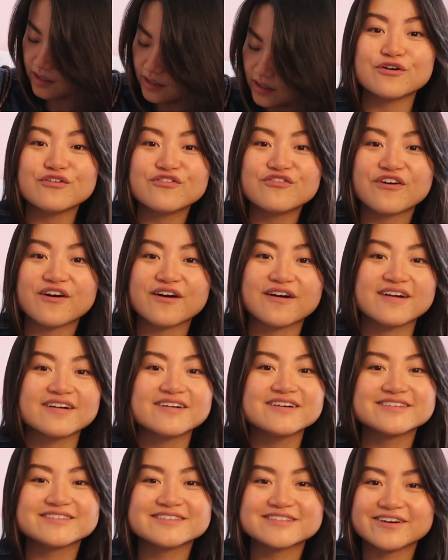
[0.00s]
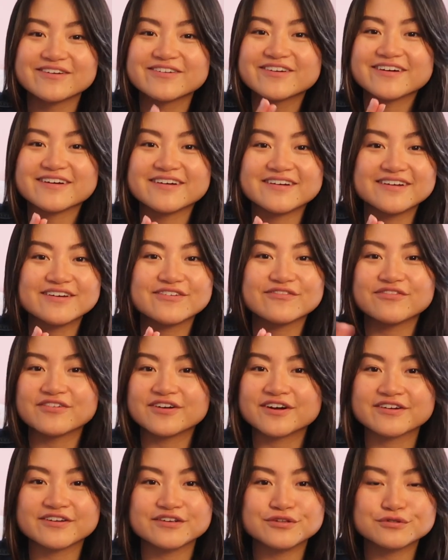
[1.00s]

So far, so good. Very